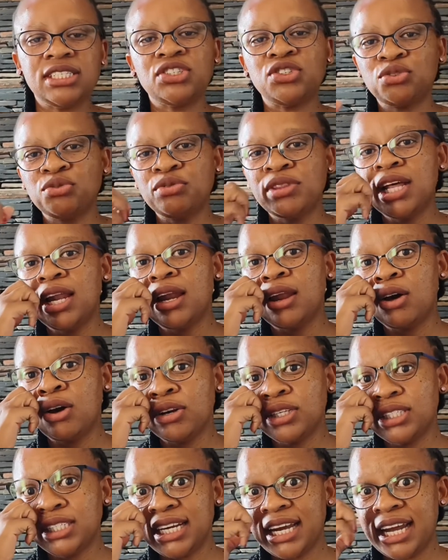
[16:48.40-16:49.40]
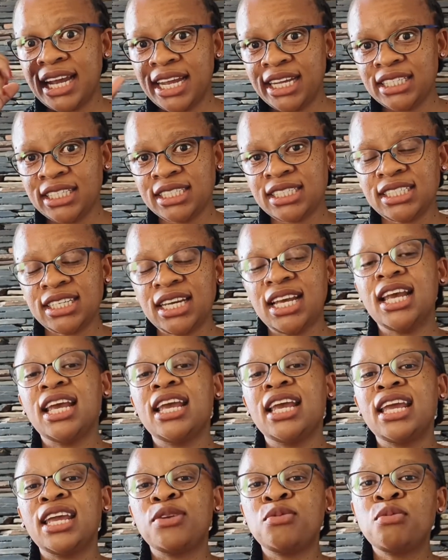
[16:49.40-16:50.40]
should the law change,
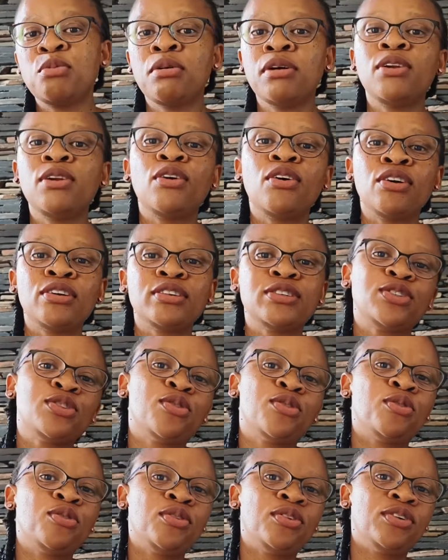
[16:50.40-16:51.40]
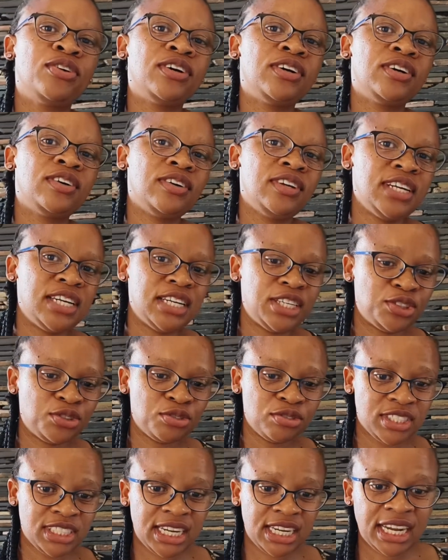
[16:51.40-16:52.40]
it will also need to
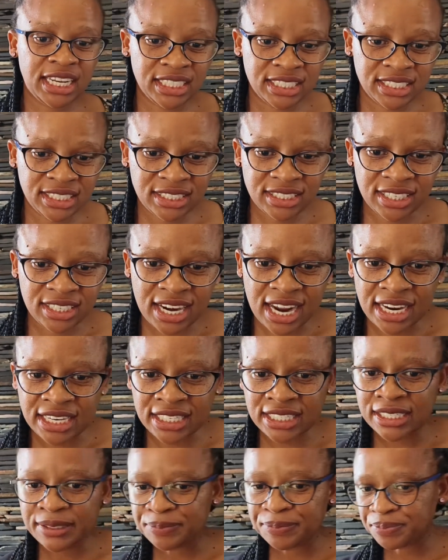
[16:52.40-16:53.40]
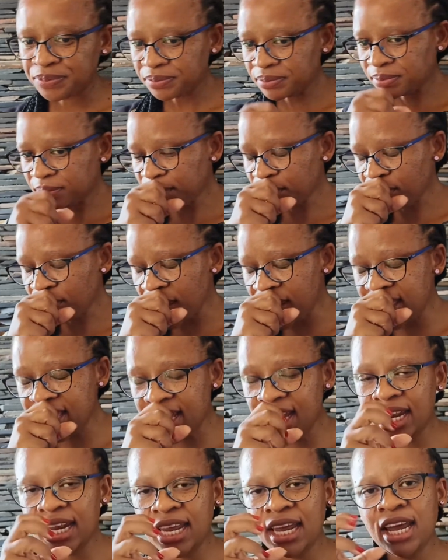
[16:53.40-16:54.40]
change, right? And
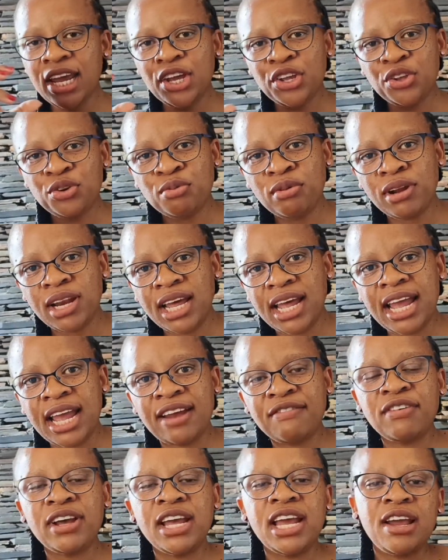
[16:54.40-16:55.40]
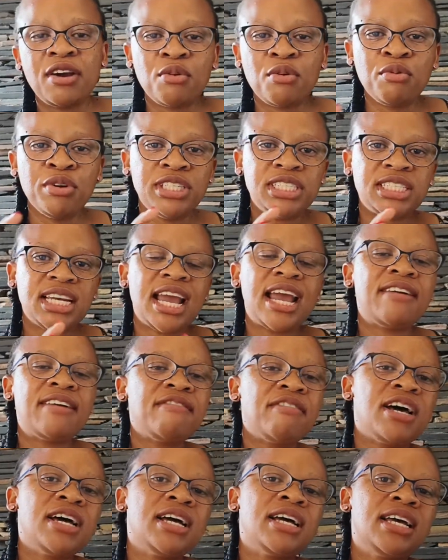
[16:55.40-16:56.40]
then you will have
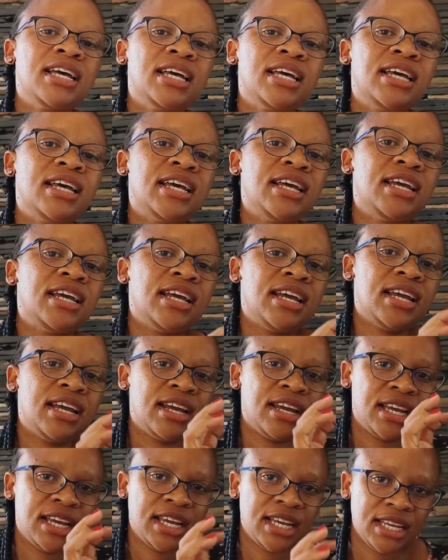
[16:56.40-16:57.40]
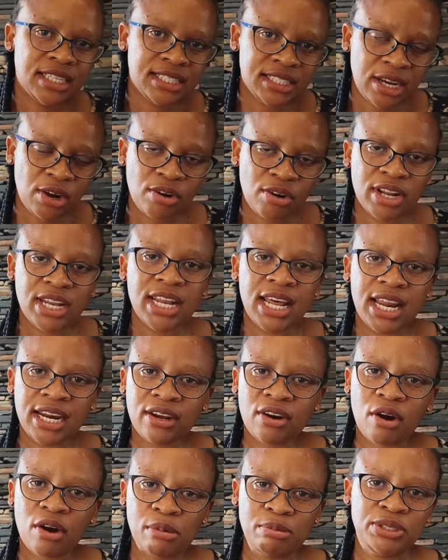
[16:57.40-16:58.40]
whichever
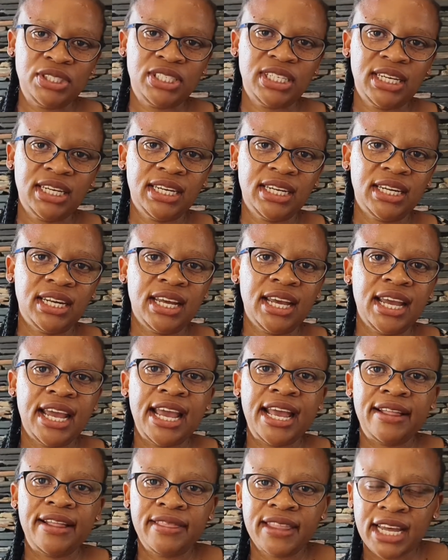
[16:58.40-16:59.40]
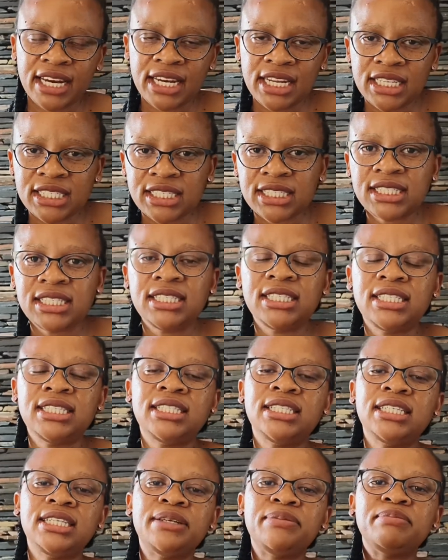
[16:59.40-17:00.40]
secondary option that is
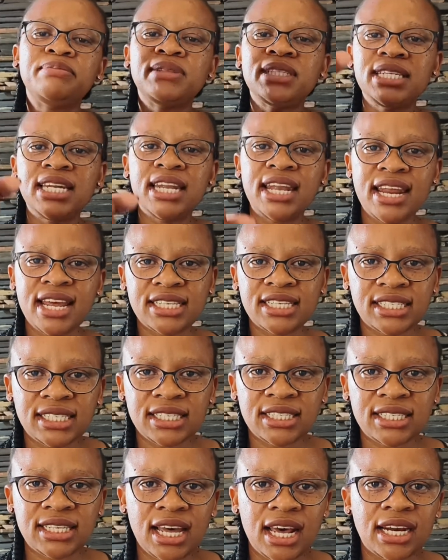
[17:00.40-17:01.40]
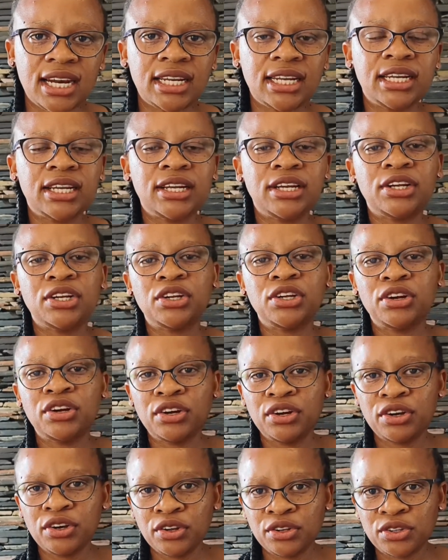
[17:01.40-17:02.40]
deemed necessary
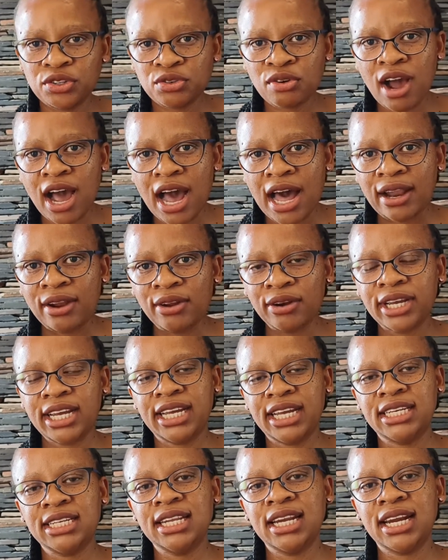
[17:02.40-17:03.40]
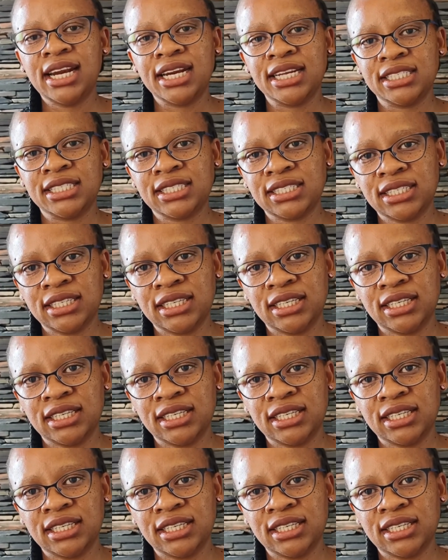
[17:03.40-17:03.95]
to allocate the risk